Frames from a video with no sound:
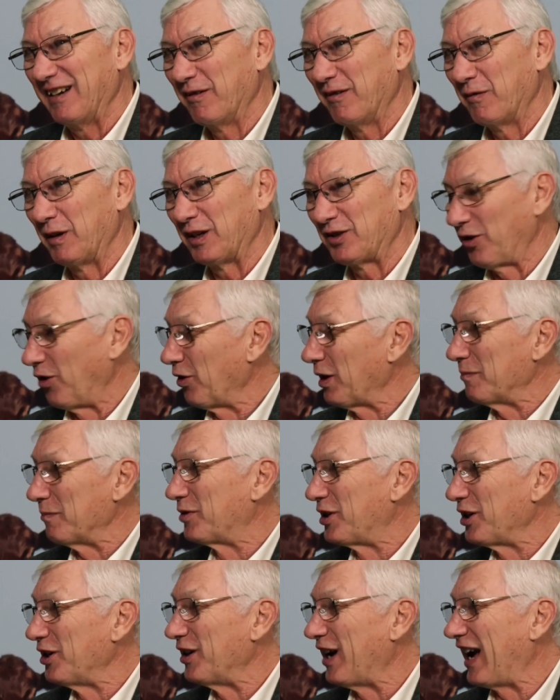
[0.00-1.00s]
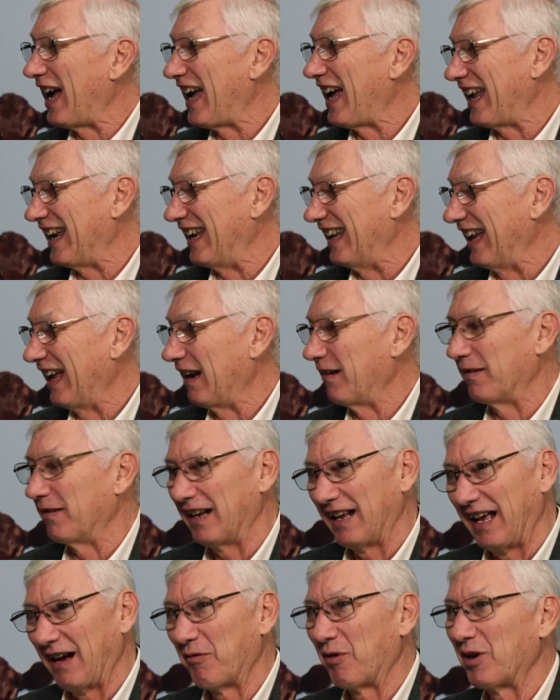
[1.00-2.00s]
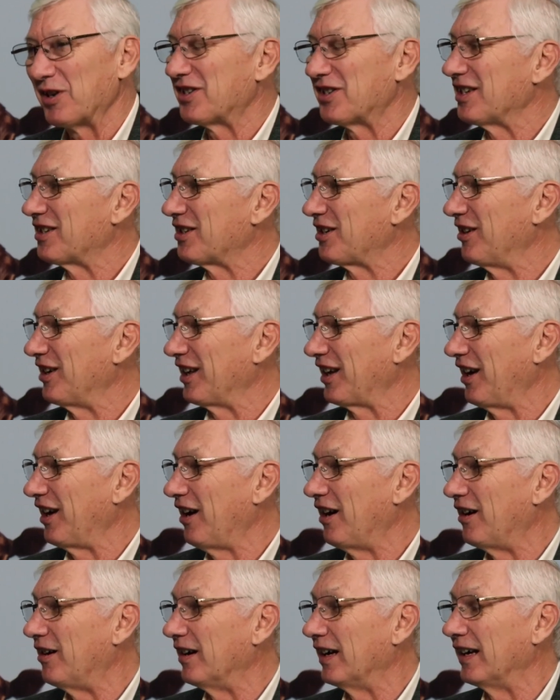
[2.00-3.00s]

We sold him 2 head, and where's this going to go?